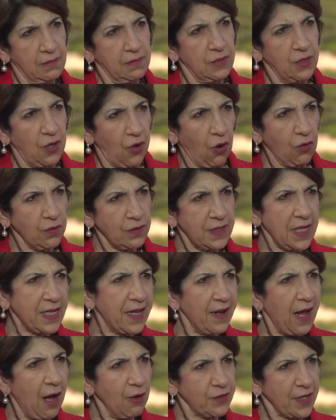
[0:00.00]
you know,
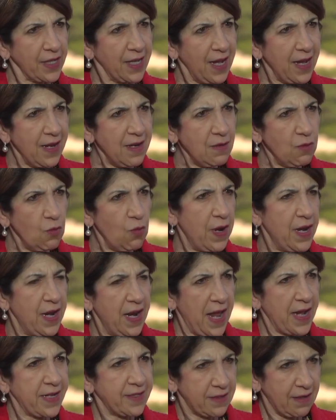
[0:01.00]
taken out again when the
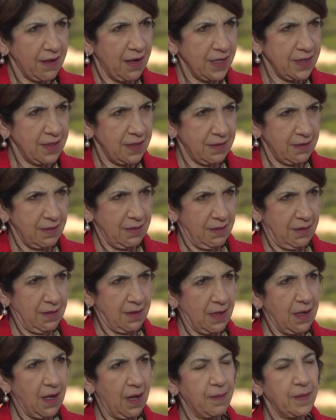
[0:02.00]
next crisis
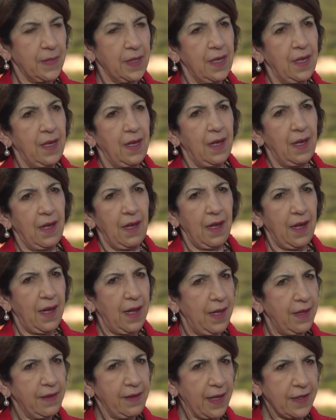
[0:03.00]
come.
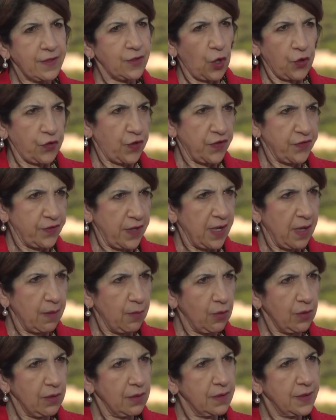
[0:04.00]
And that's not
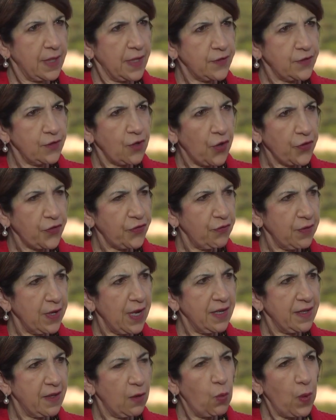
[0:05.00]
sustainable. That's not
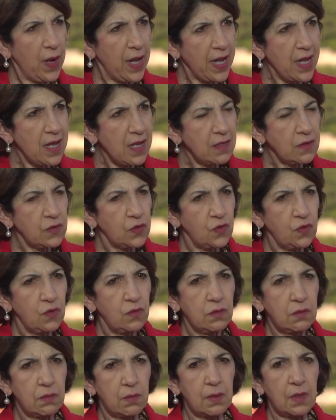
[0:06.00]
really the way
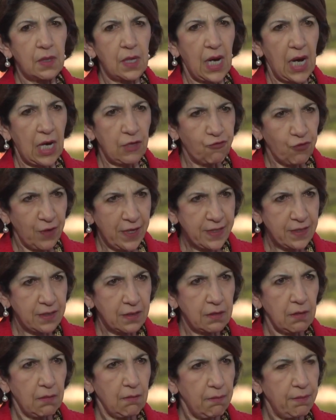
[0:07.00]
to
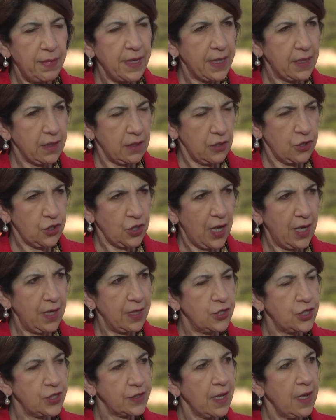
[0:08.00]
address big
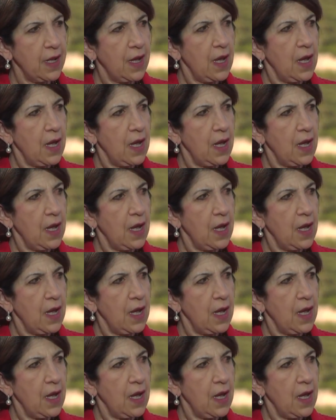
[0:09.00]
challenges.